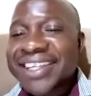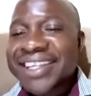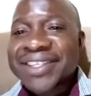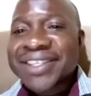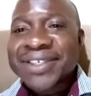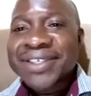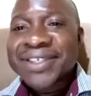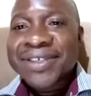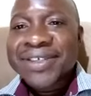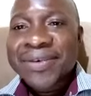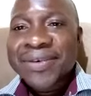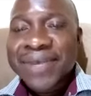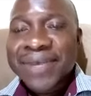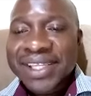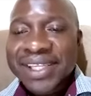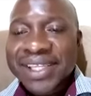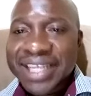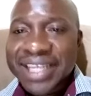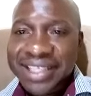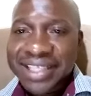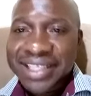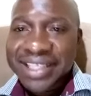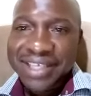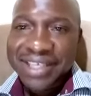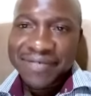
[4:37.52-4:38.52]
we
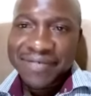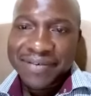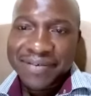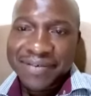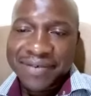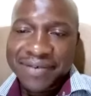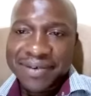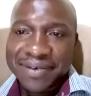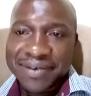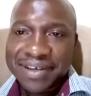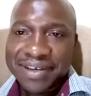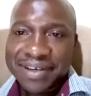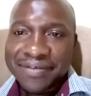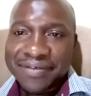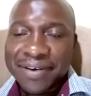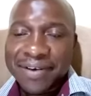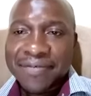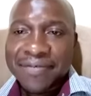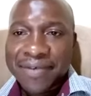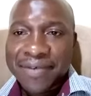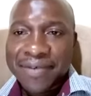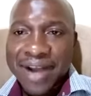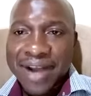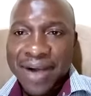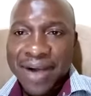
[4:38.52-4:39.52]
just leave it for Dr. Finalov
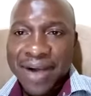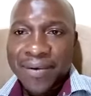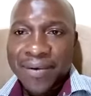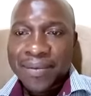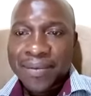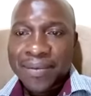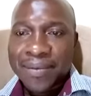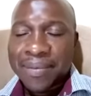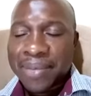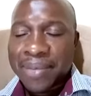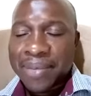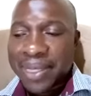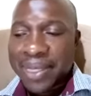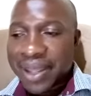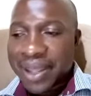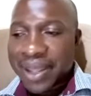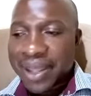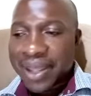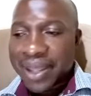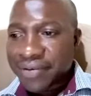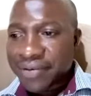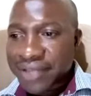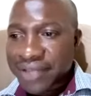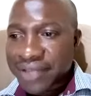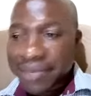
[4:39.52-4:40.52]
for now.
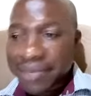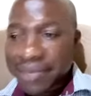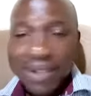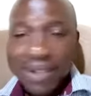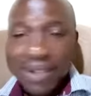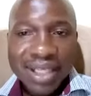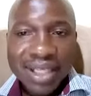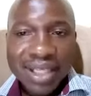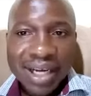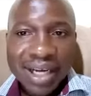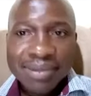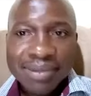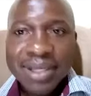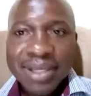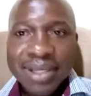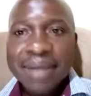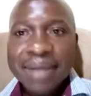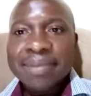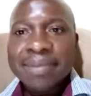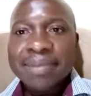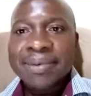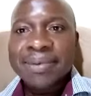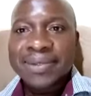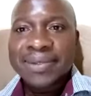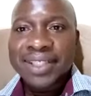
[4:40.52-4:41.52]
If somebody comes up
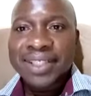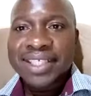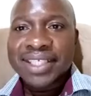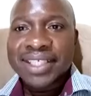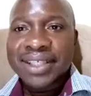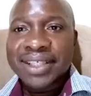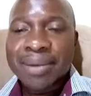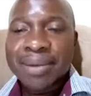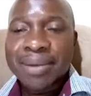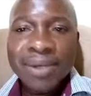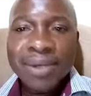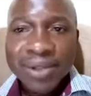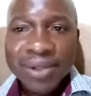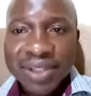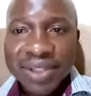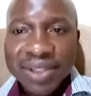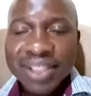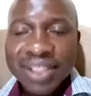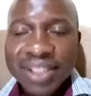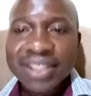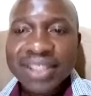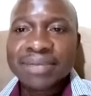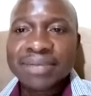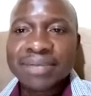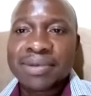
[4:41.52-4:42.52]
and says, I'm also
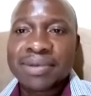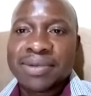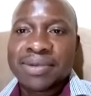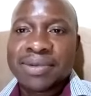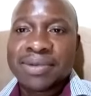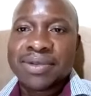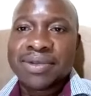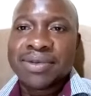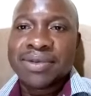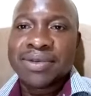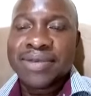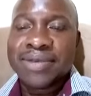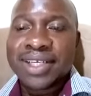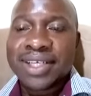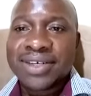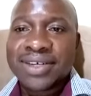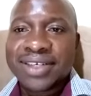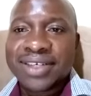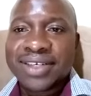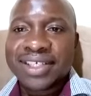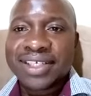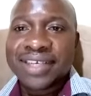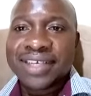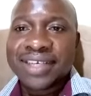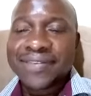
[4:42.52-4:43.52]
treating people through
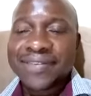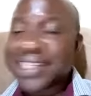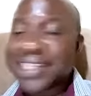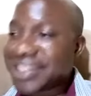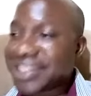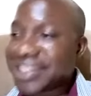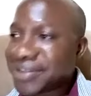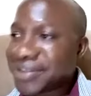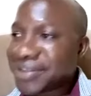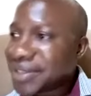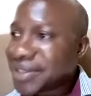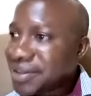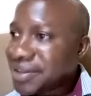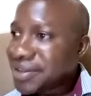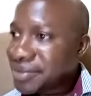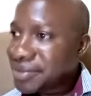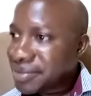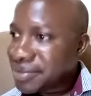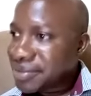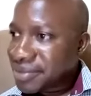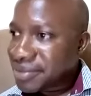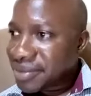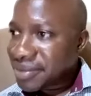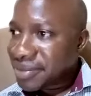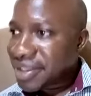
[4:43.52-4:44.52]
medical dry fast,
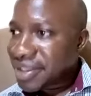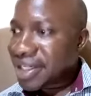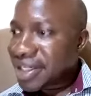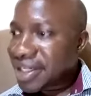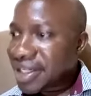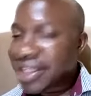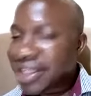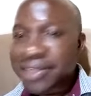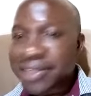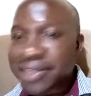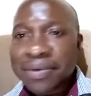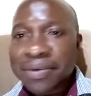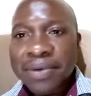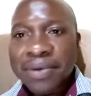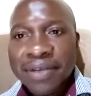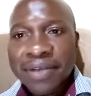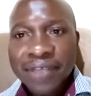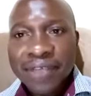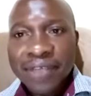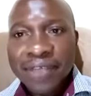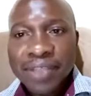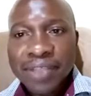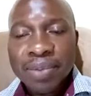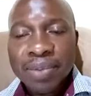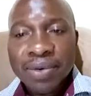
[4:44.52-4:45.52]
give
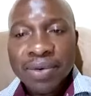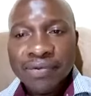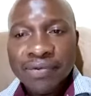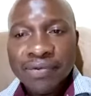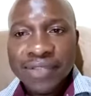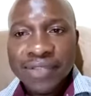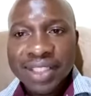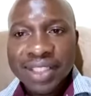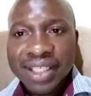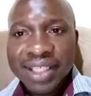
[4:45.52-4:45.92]
us proofs.